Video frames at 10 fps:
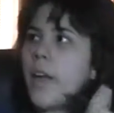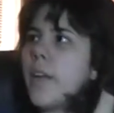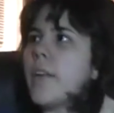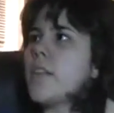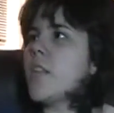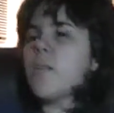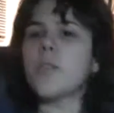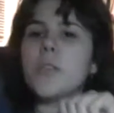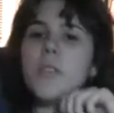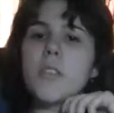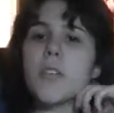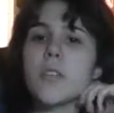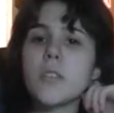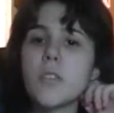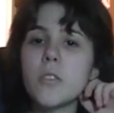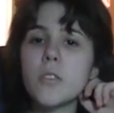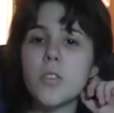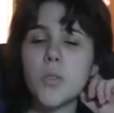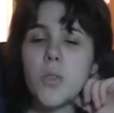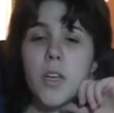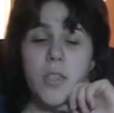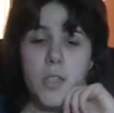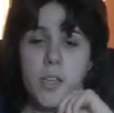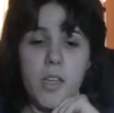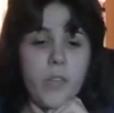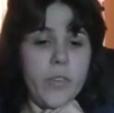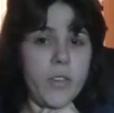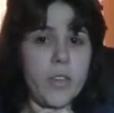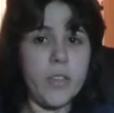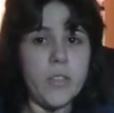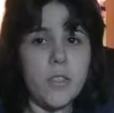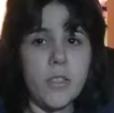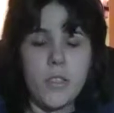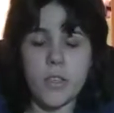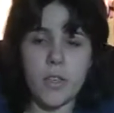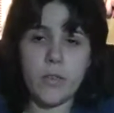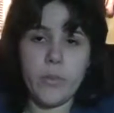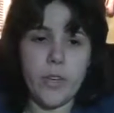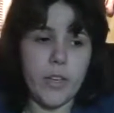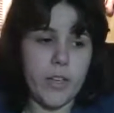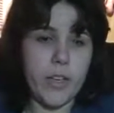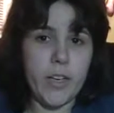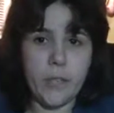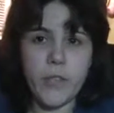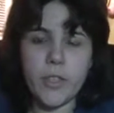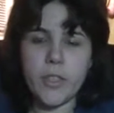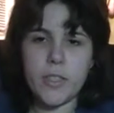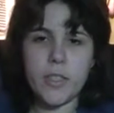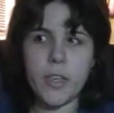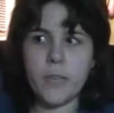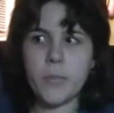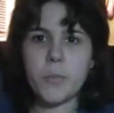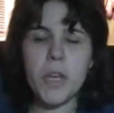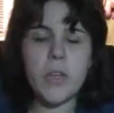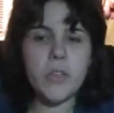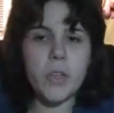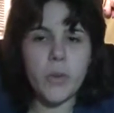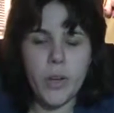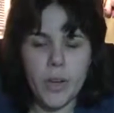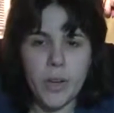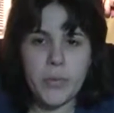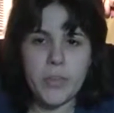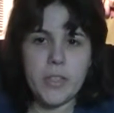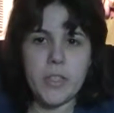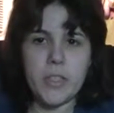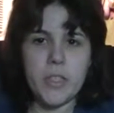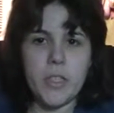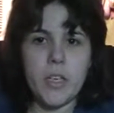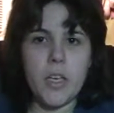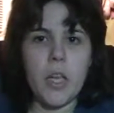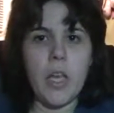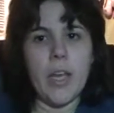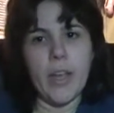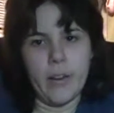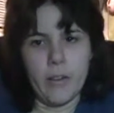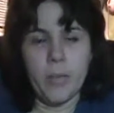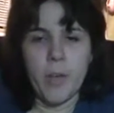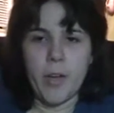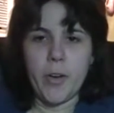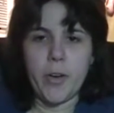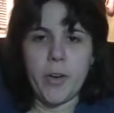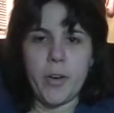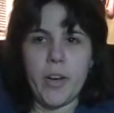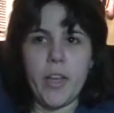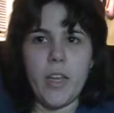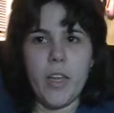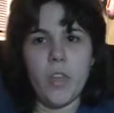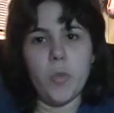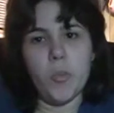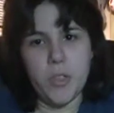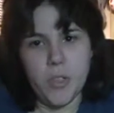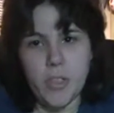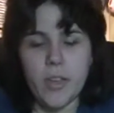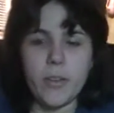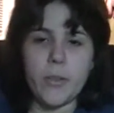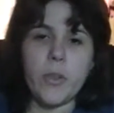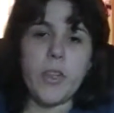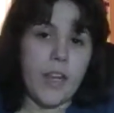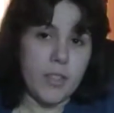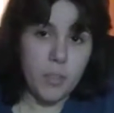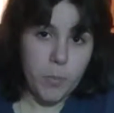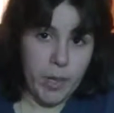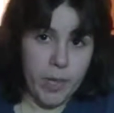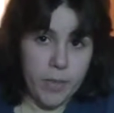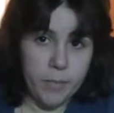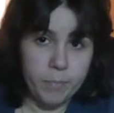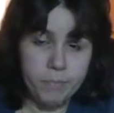8th to April 6, 2011. It's the 6th day of Veda, and I'm Melissa. So, I have finished Harry Potter, EU Prisionero, the Azkaban.